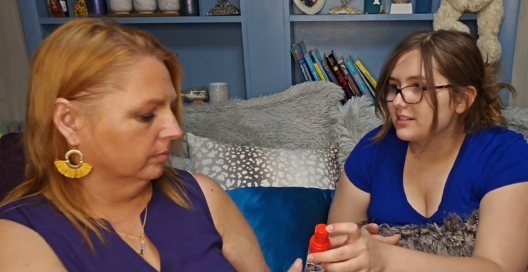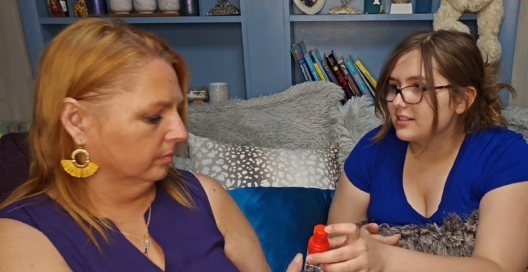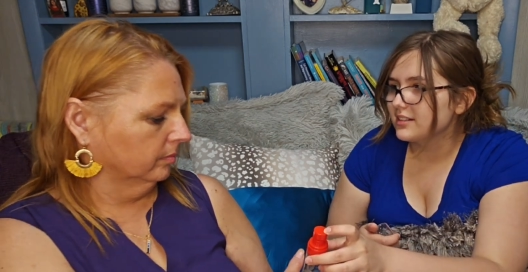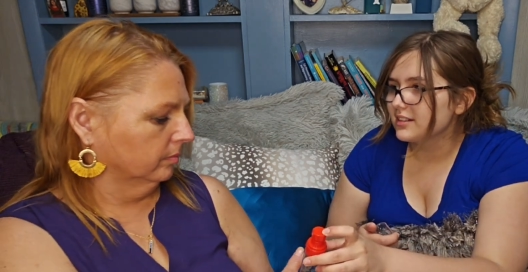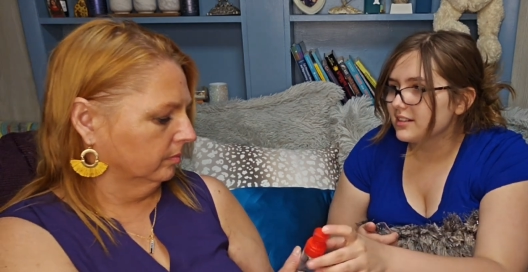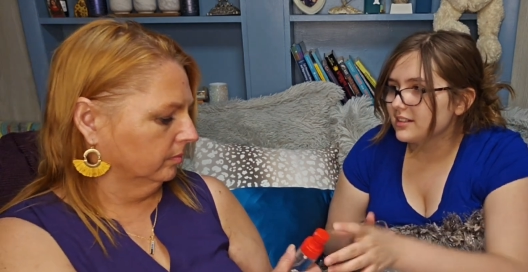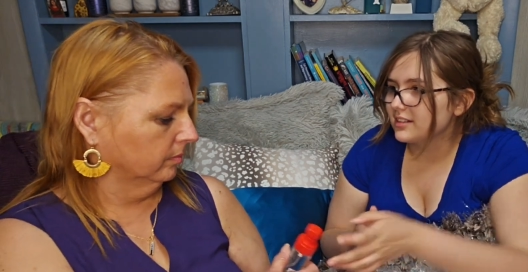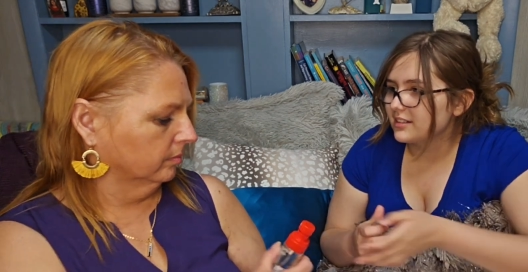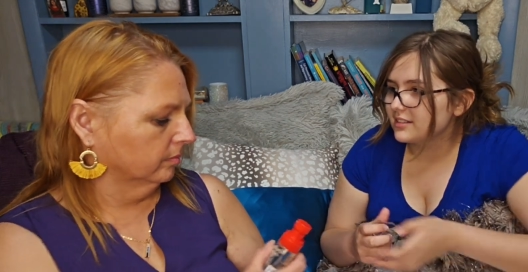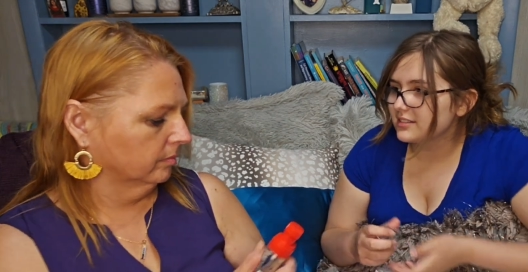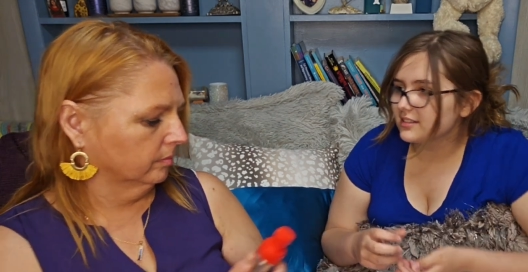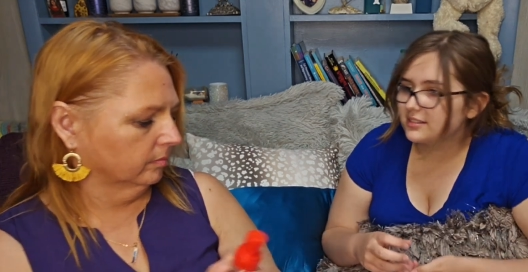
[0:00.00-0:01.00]
Speaker 1: Mm-hmm.
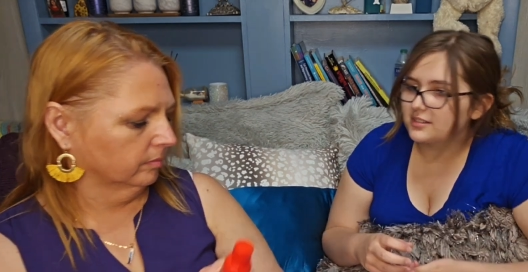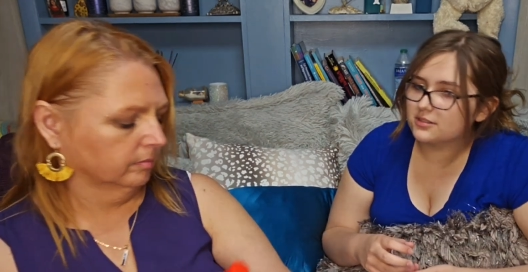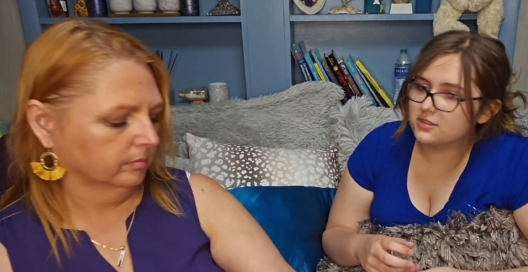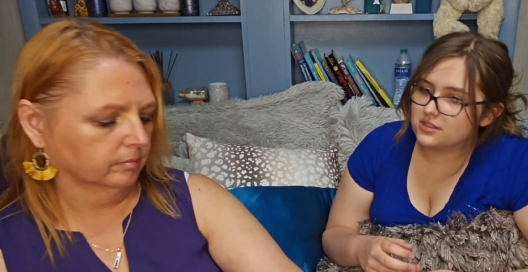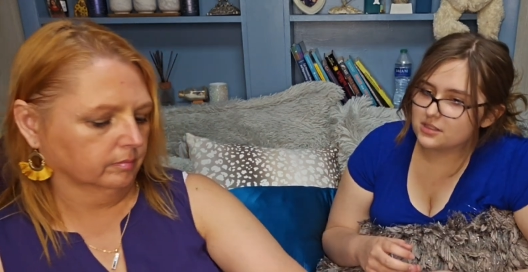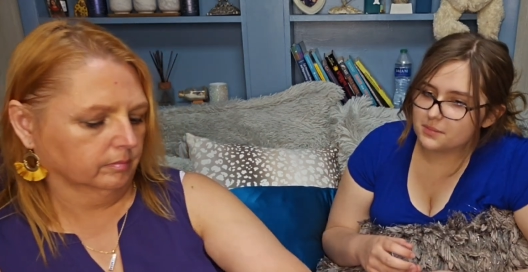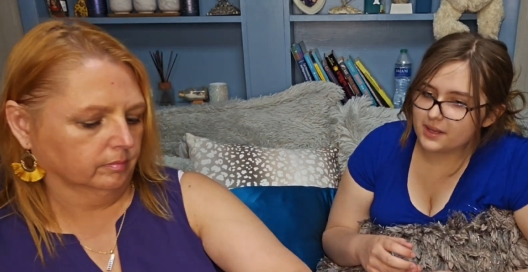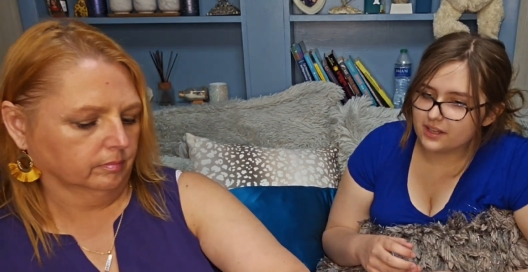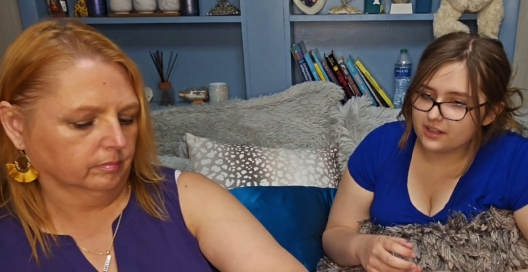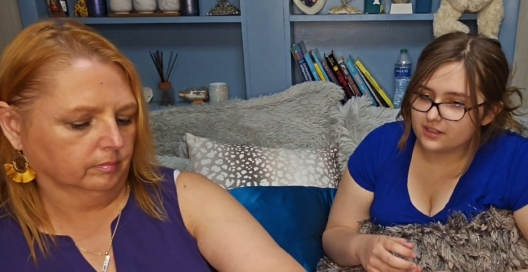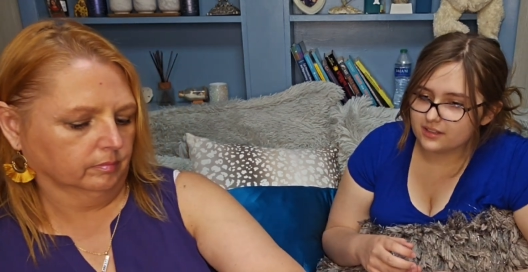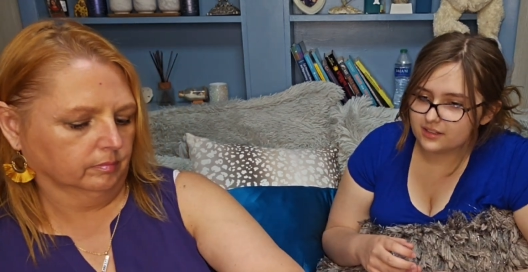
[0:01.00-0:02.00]
Good
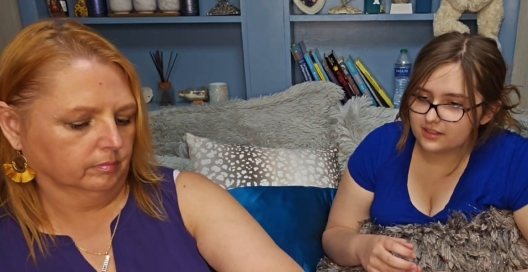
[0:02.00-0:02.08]
smell.